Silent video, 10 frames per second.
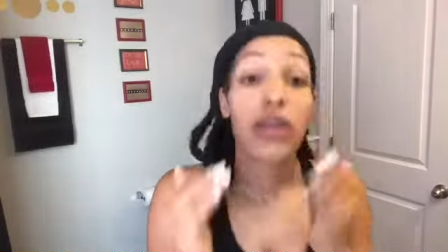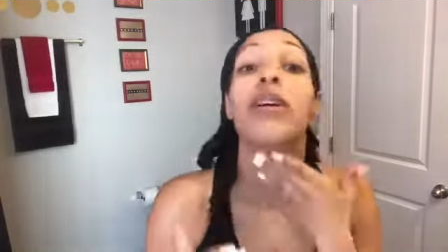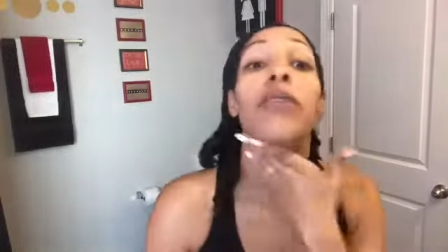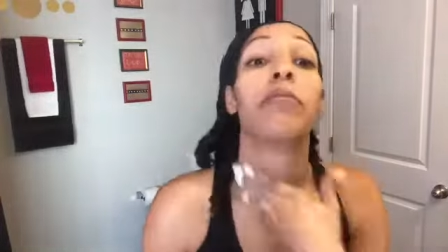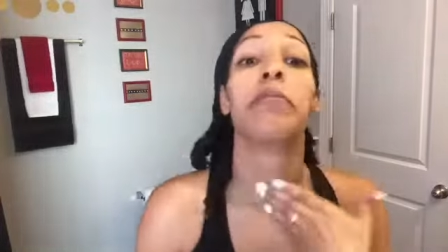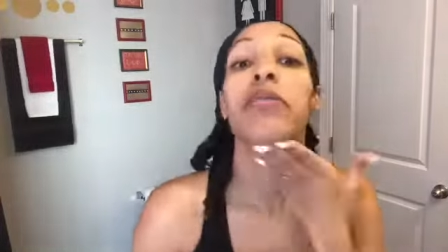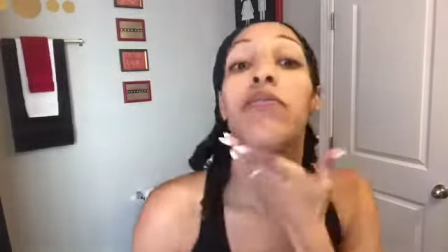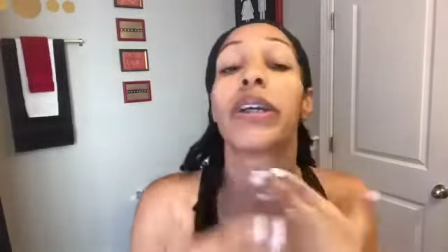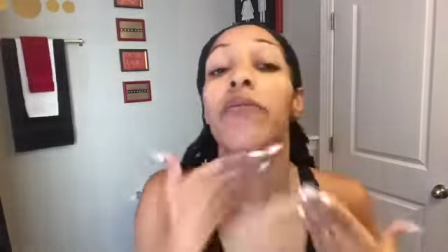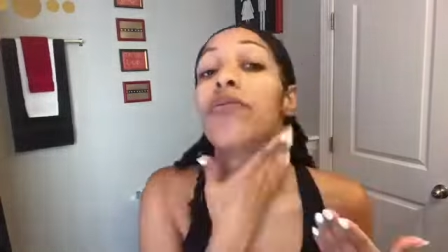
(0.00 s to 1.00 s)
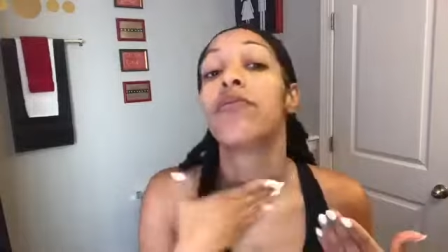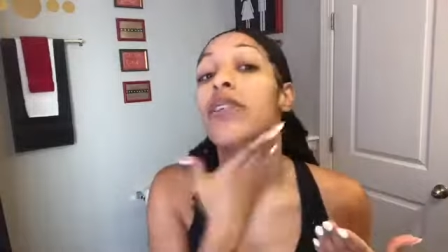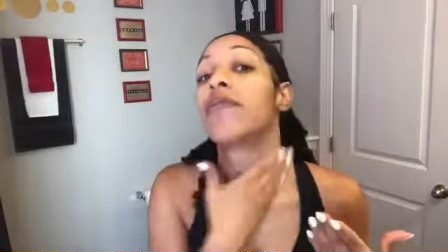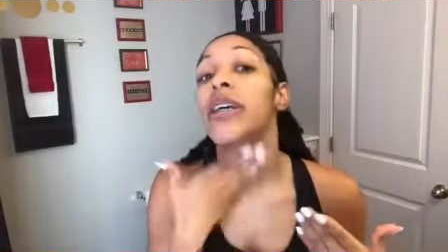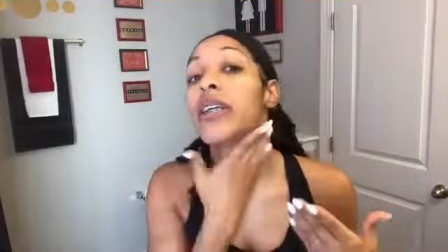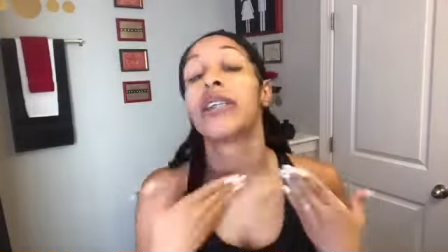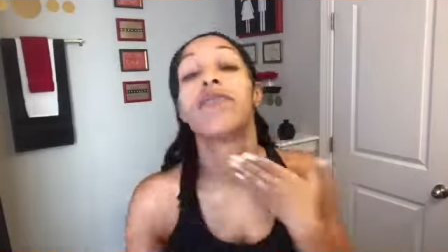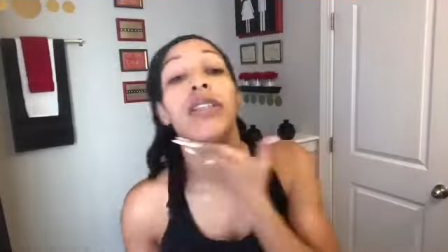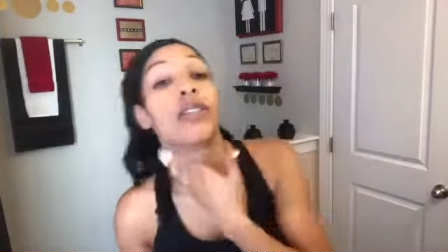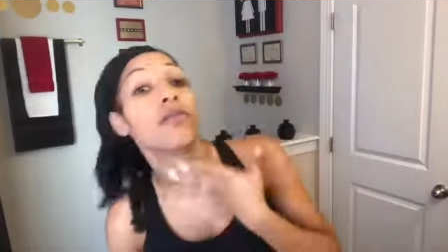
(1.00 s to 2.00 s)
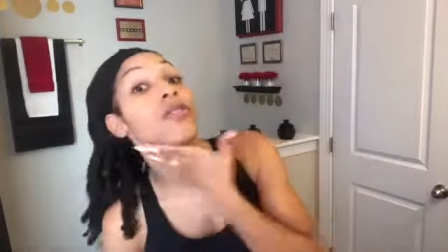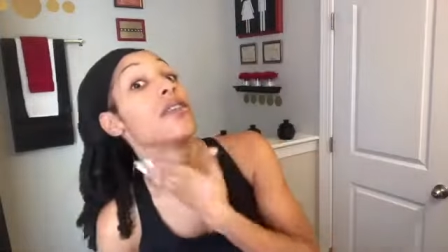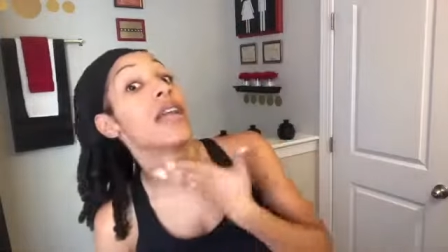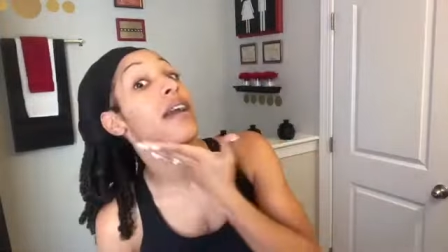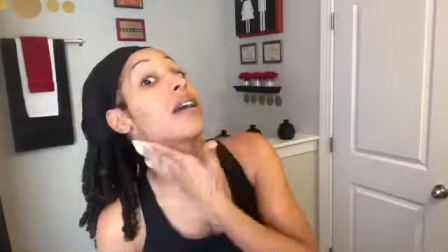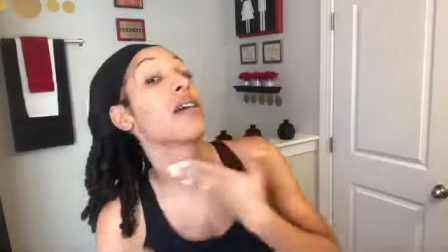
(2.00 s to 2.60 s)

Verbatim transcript: And remember, whatever you do to your face, you need to do to your neck.